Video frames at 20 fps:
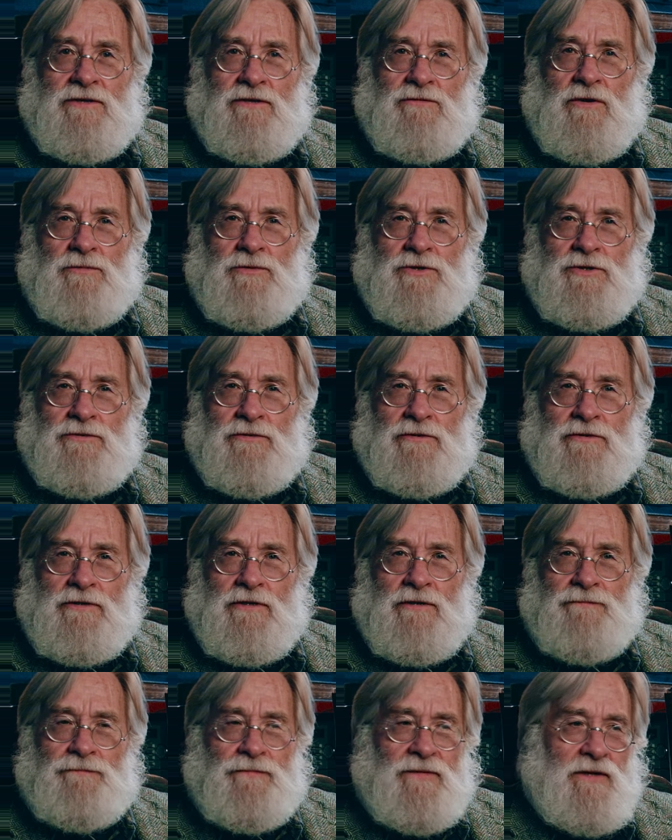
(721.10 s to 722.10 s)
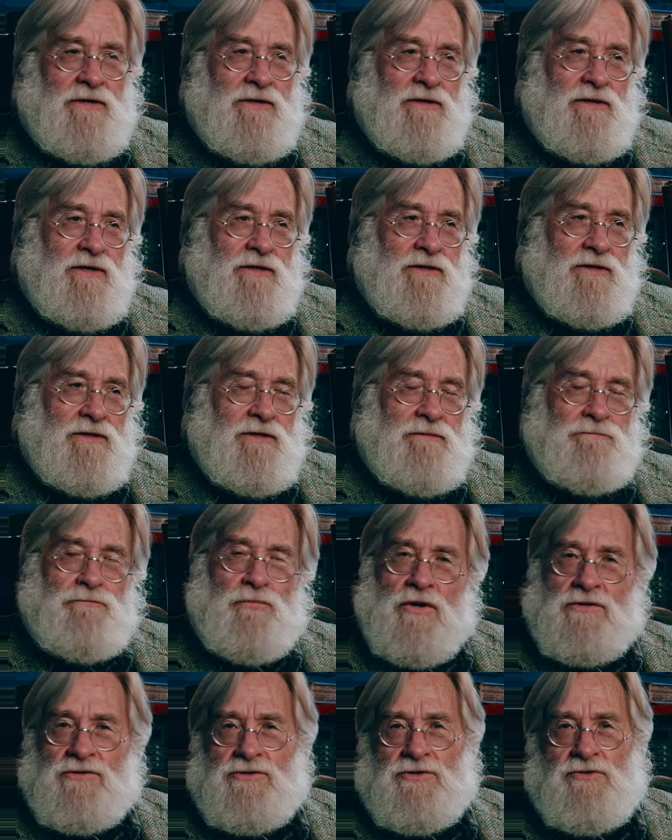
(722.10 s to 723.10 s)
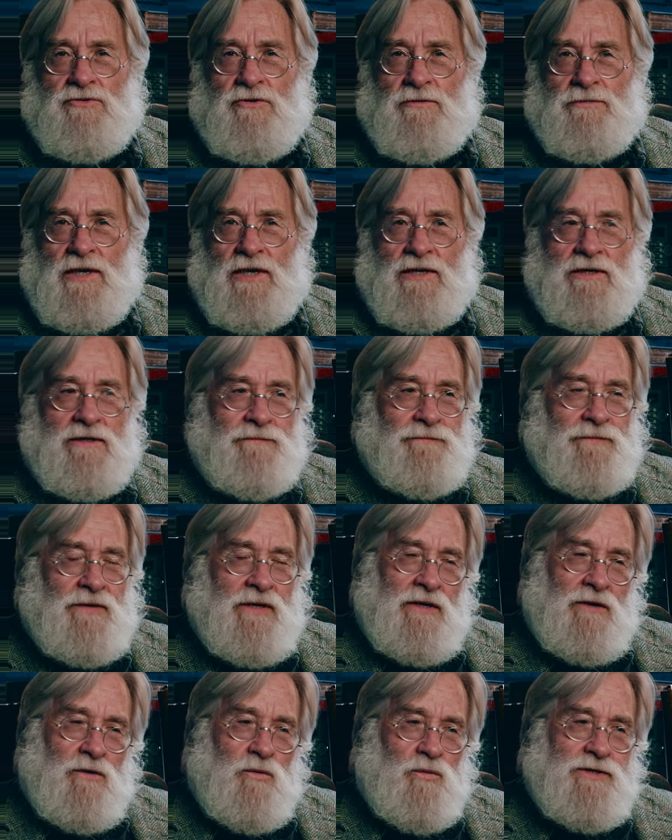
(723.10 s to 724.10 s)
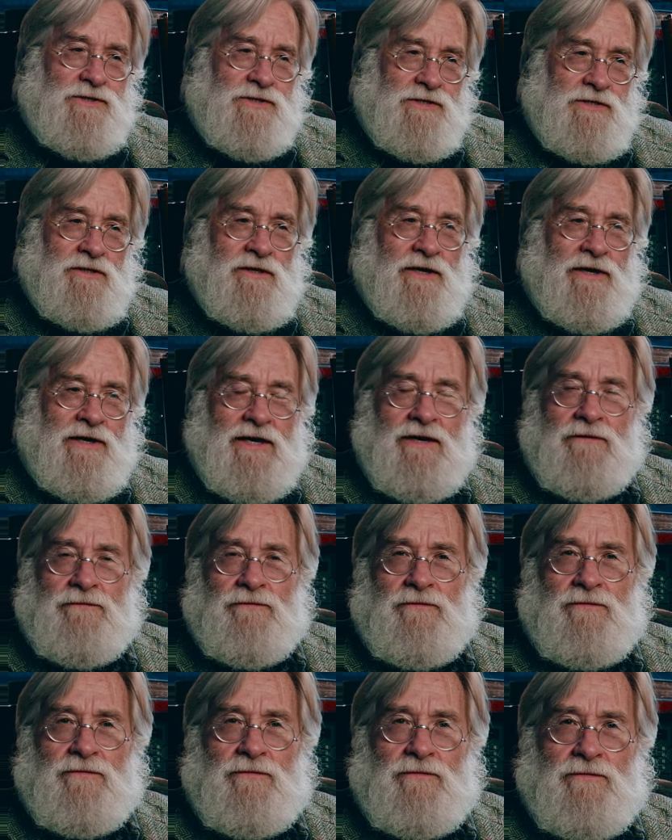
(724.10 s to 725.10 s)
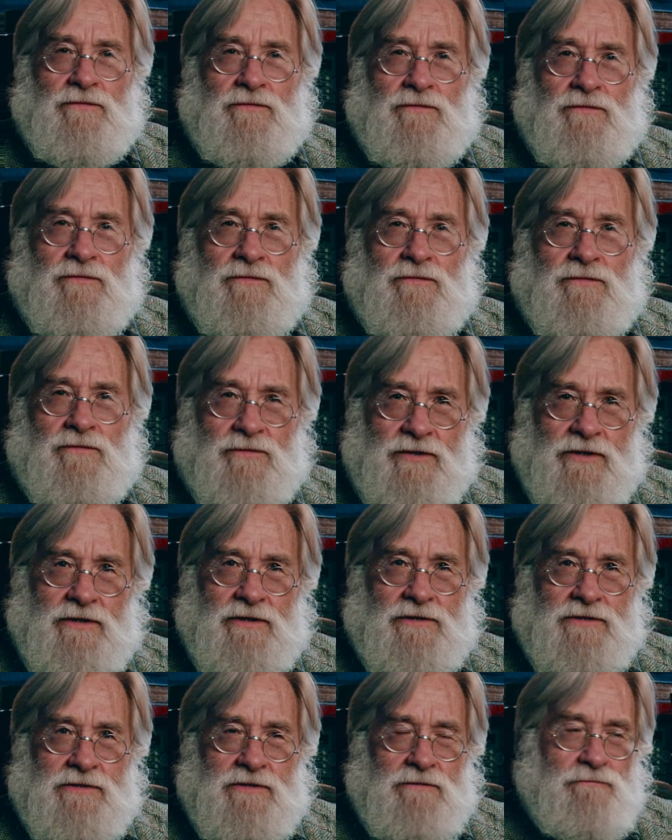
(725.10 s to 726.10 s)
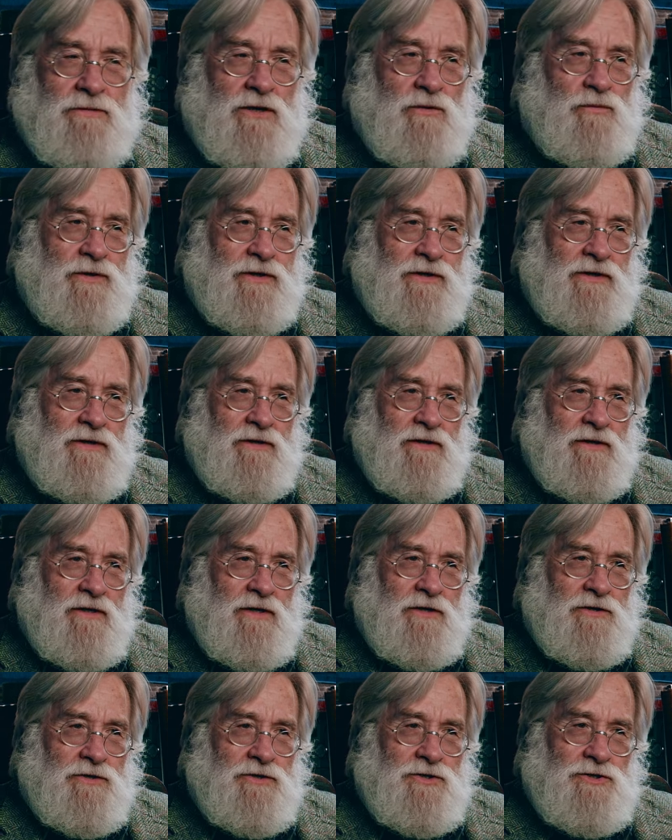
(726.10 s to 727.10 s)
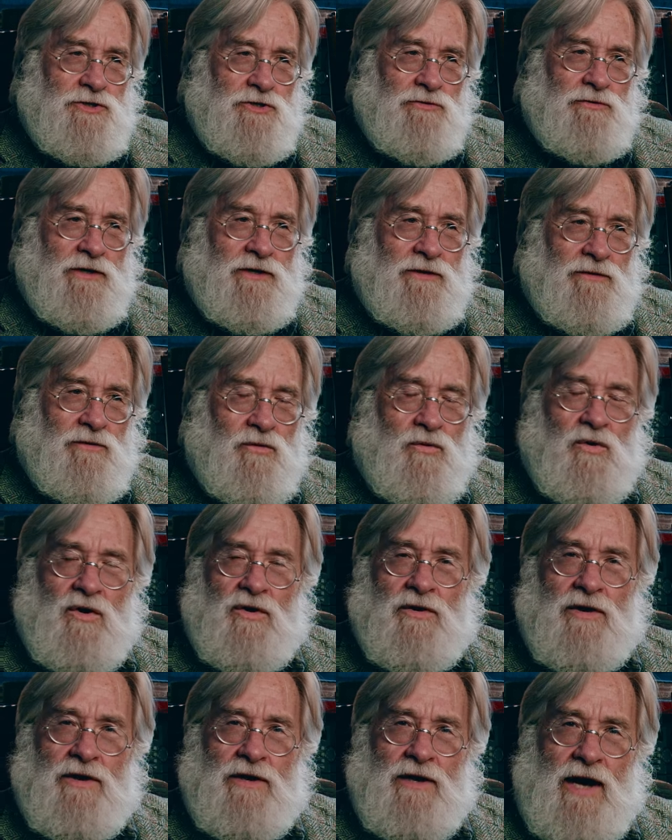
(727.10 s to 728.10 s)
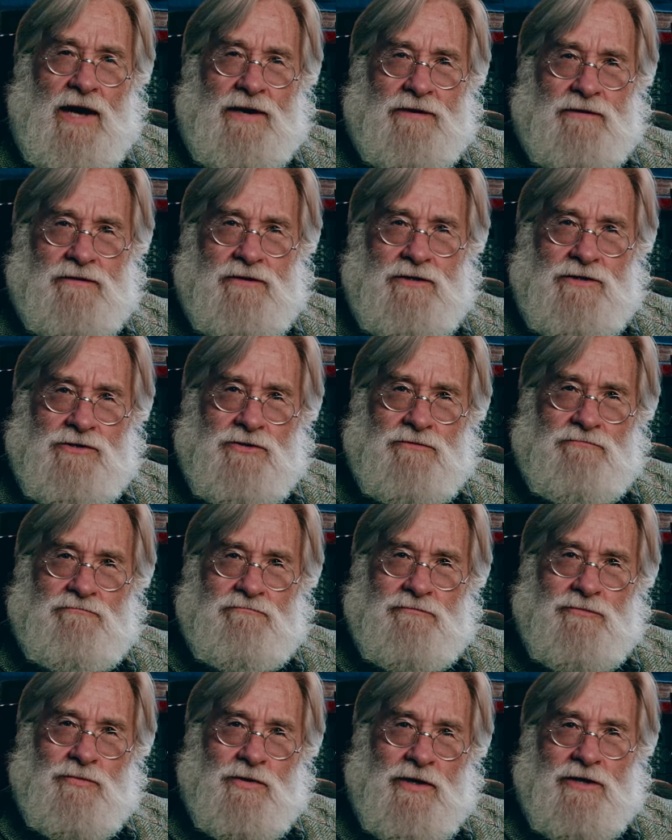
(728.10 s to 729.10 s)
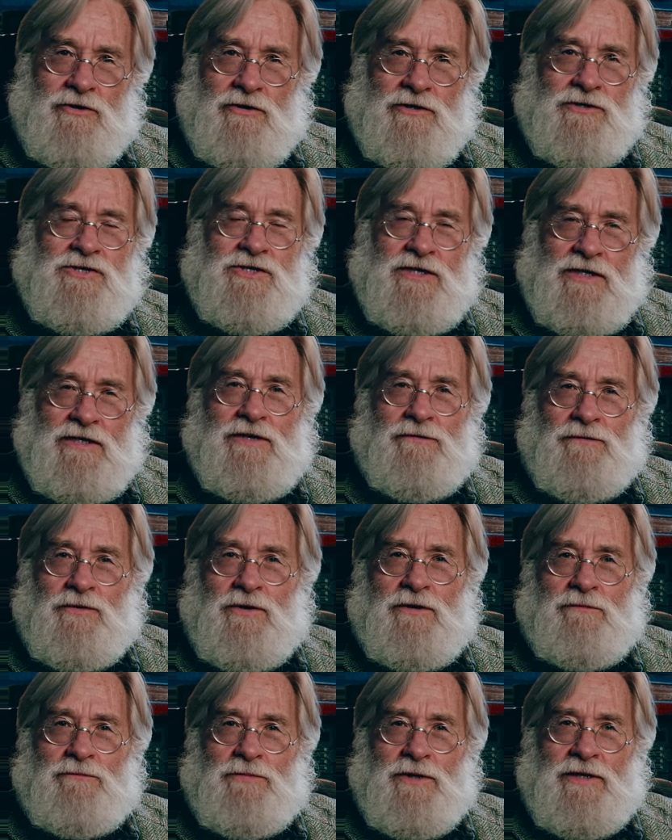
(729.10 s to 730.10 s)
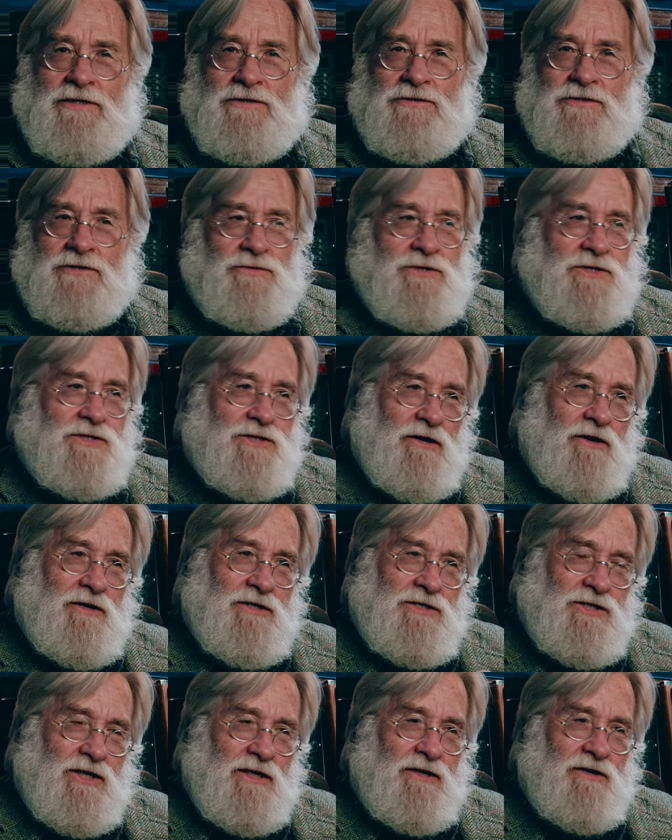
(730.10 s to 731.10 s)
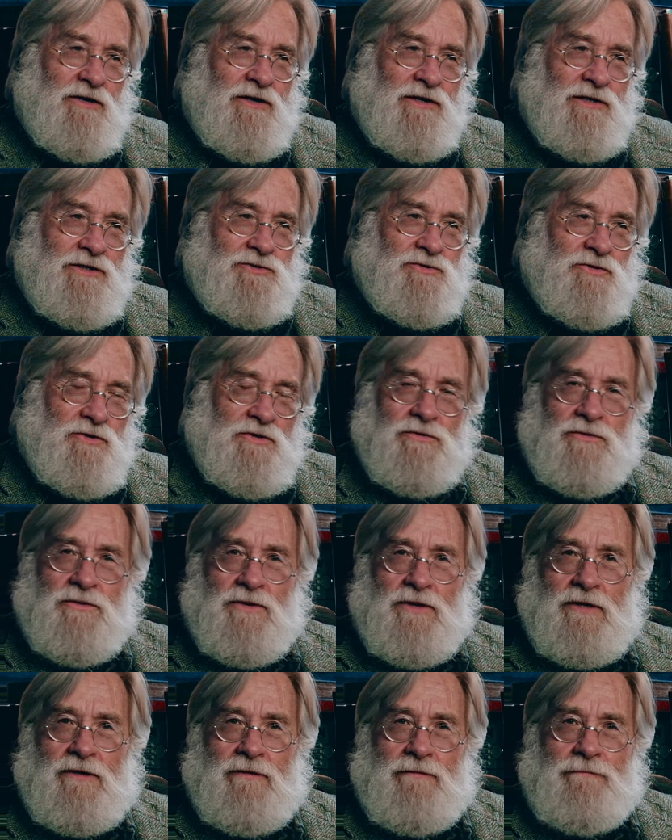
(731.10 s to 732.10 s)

that what we're doing in the Boston School model, we still have realism, but we do it at these what I call significant places. We still articulate truth,